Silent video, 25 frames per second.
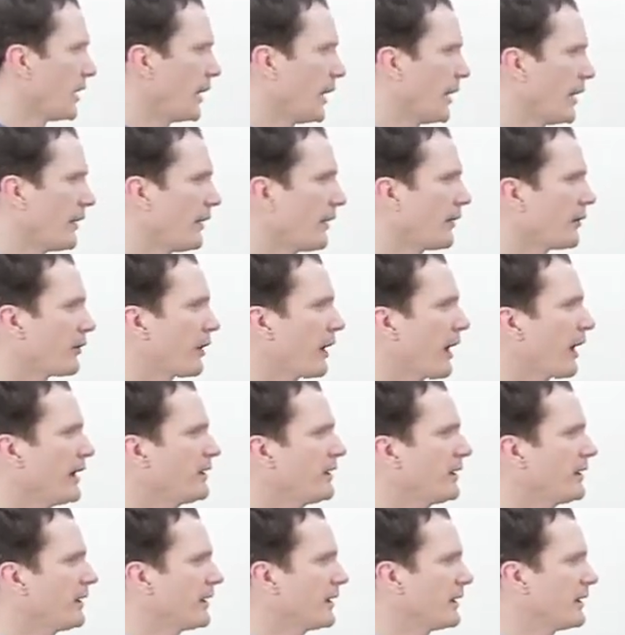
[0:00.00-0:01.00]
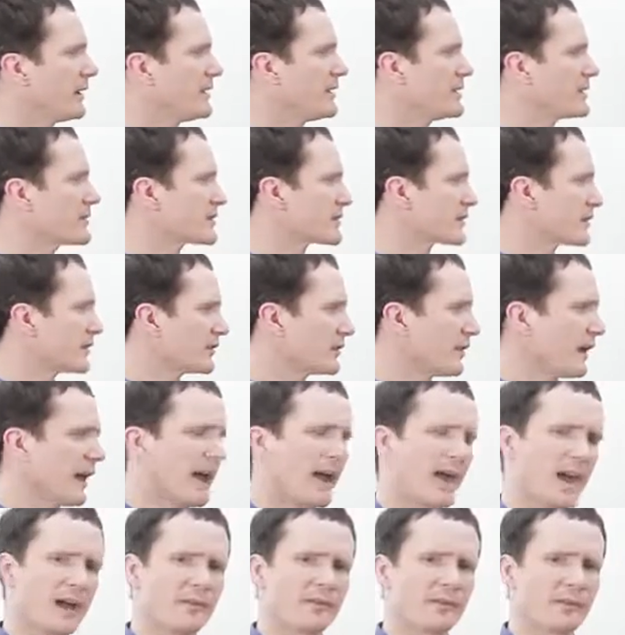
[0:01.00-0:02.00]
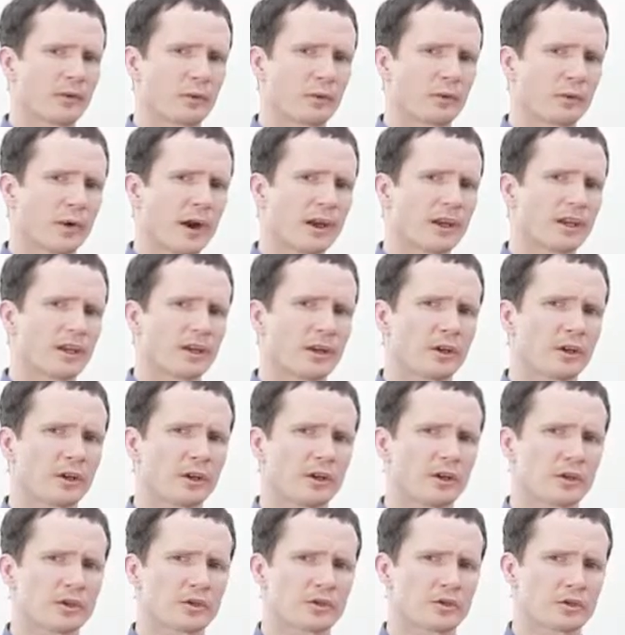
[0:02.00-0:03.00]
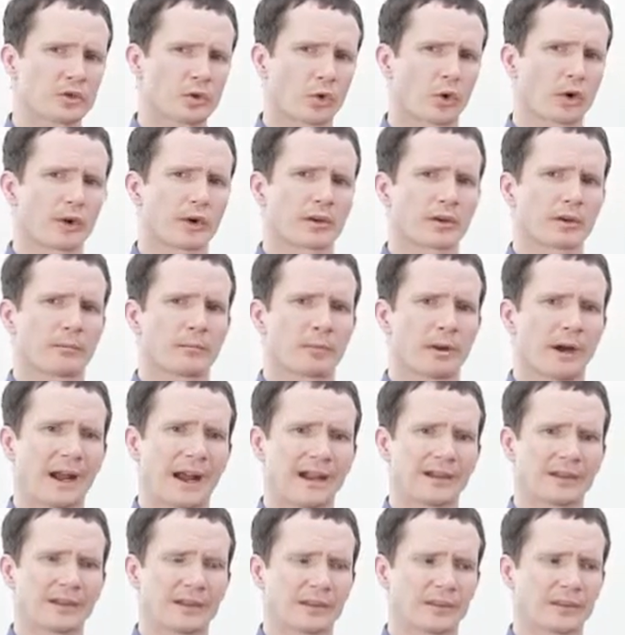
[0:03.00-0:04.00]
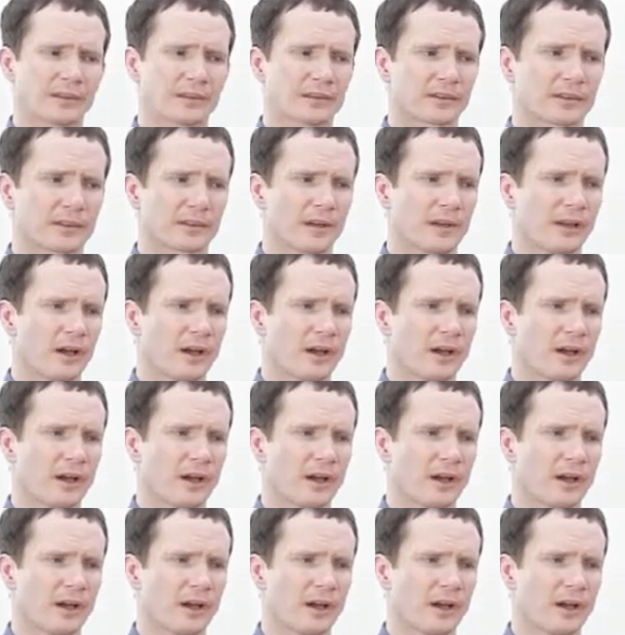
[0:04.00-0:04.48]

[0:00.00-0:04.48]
Another idea is to have regular, short practice.